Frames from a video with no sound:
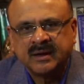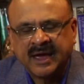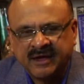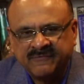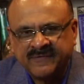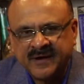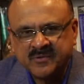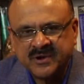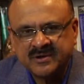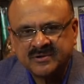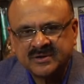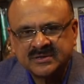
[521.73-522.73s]
I have found
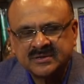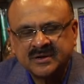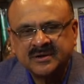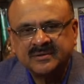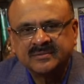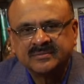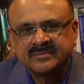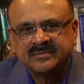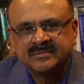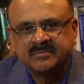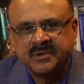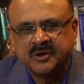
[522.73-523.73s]
interesting,
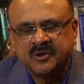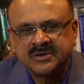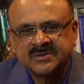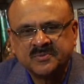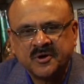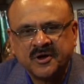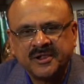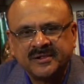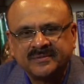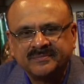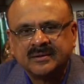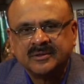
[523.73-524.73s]
big or small,
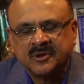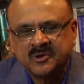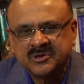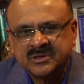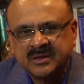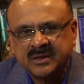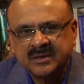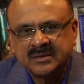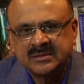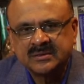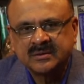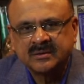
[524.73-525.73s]
those
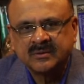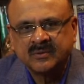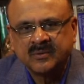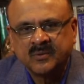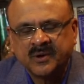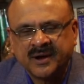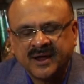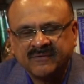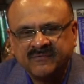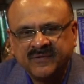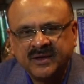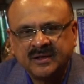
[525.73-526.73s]
things where I
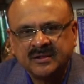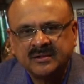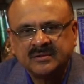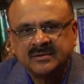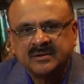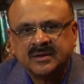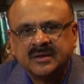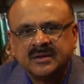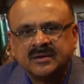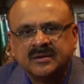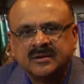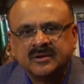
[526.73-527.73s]
feel
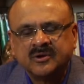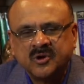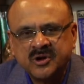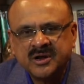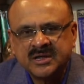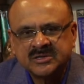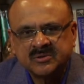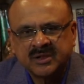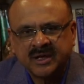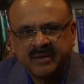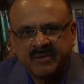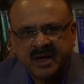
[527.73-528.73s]
goodness will
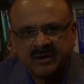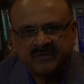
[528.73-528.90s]
come out